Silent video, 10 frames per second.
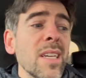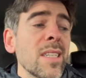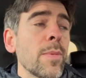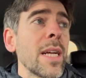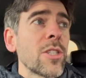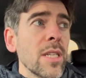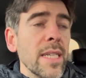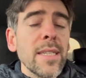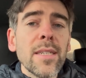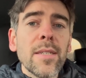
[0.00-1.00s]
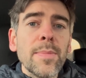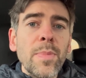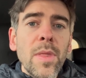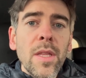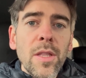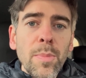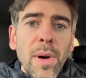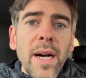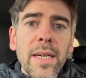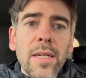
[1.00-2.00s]
So actually, the
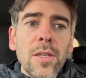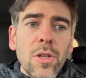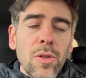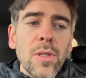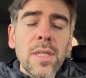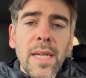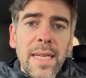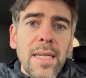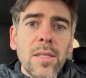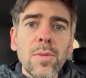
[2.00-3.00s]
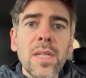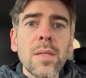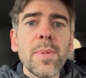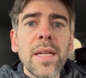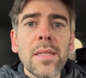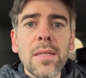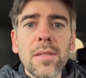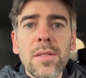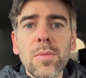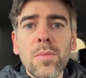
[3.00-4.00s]
buyer could take it to an independent